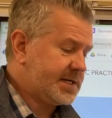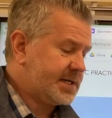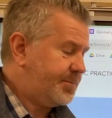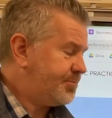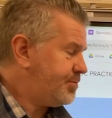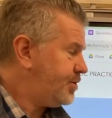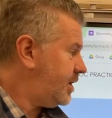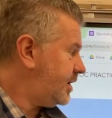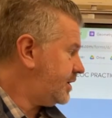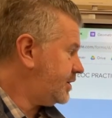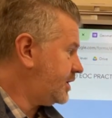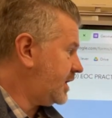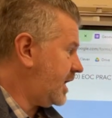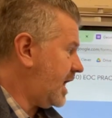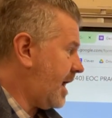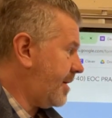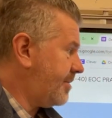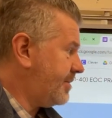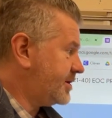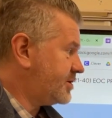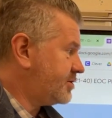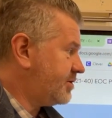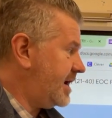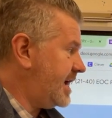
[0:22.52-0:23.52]
to put
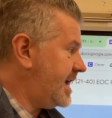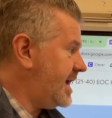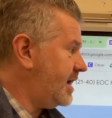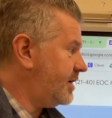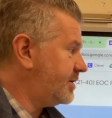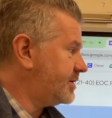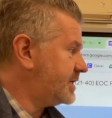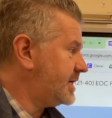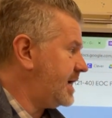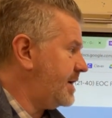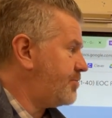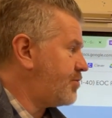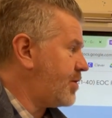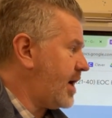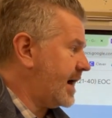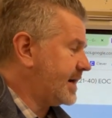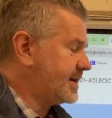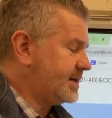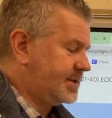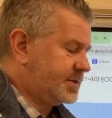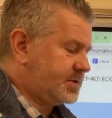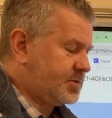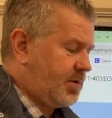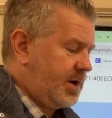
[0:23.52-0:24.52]
Geometry EOC
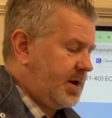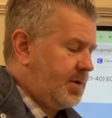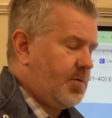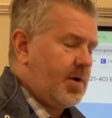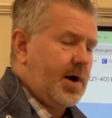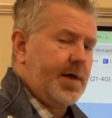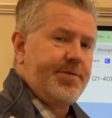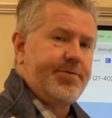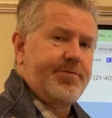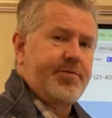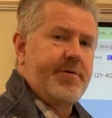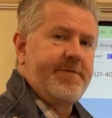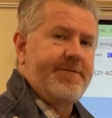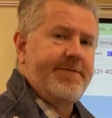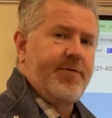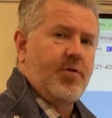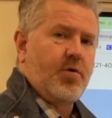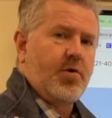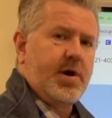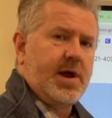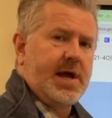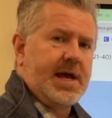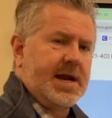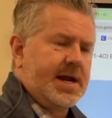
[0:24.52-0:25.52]
Practice 21 through
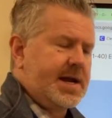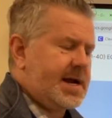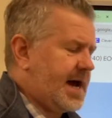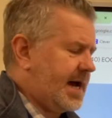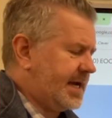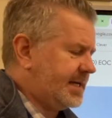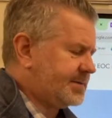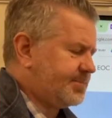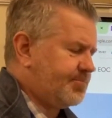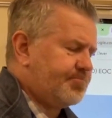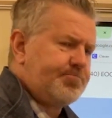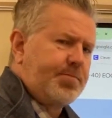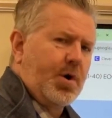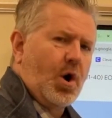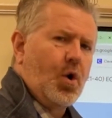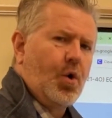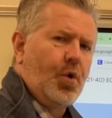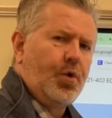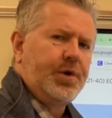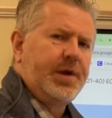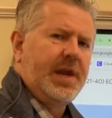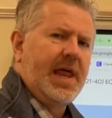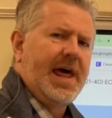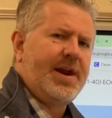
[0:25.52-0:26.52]
40 in nice
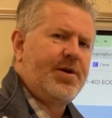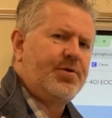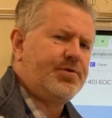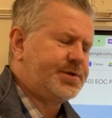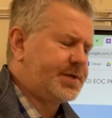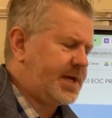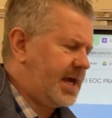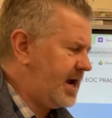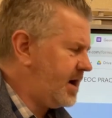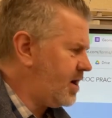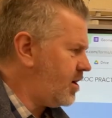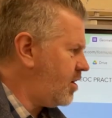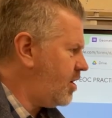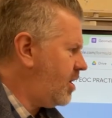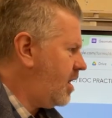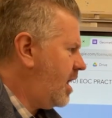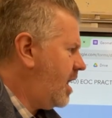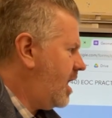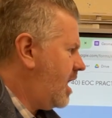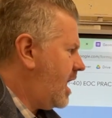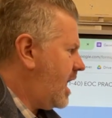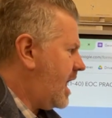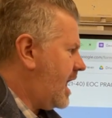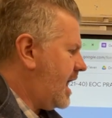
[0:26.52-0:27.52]
bold letters here,
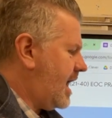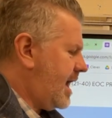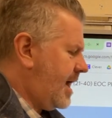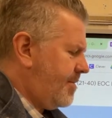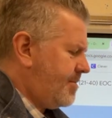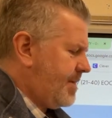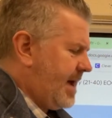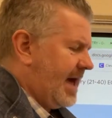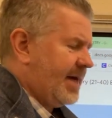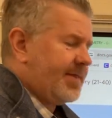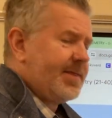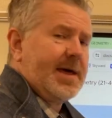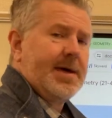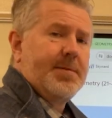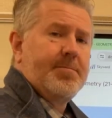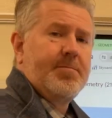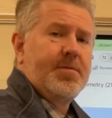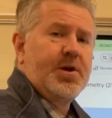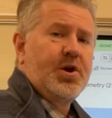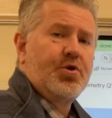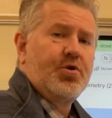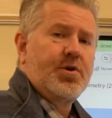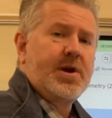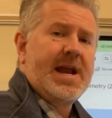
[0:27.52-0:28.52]
and then
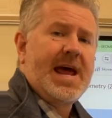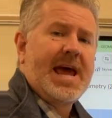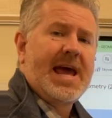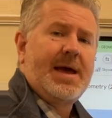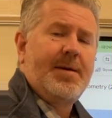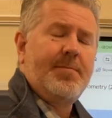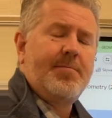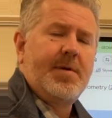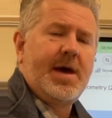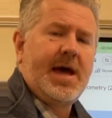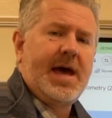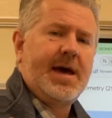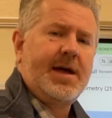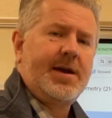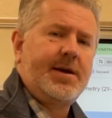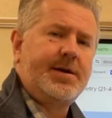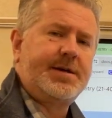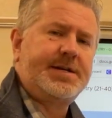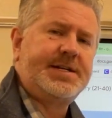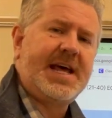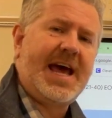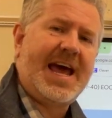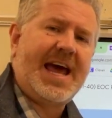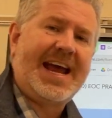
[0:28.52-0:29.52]
your name
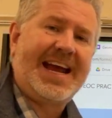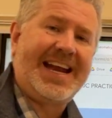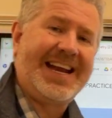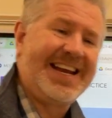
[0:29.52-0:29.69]
and date